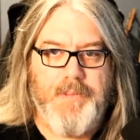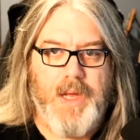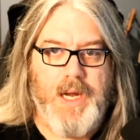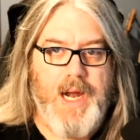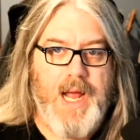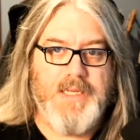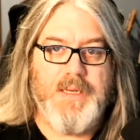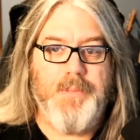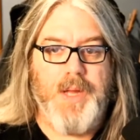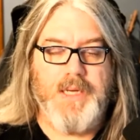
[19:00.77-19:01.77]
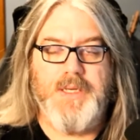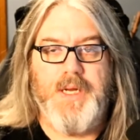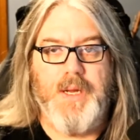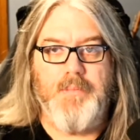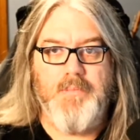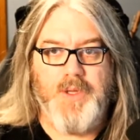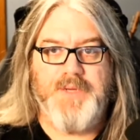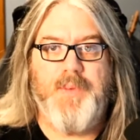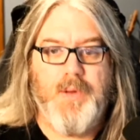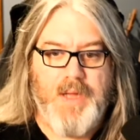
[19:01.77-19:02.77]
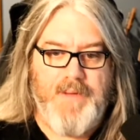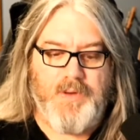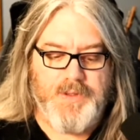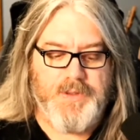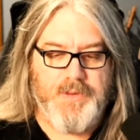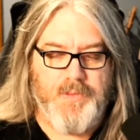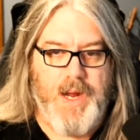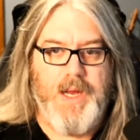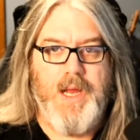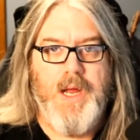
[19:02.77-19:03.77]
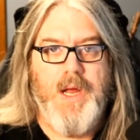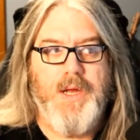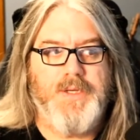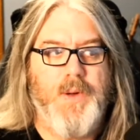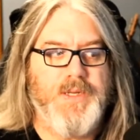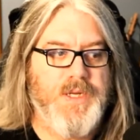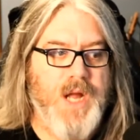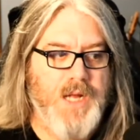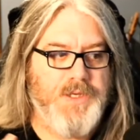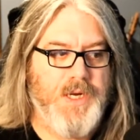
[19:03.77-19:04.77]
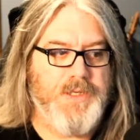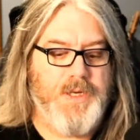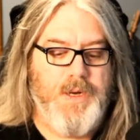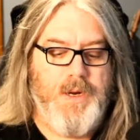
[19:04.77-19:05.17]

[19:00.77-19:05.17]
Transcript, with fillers: and it adds complexity on multiple levels right so it's not just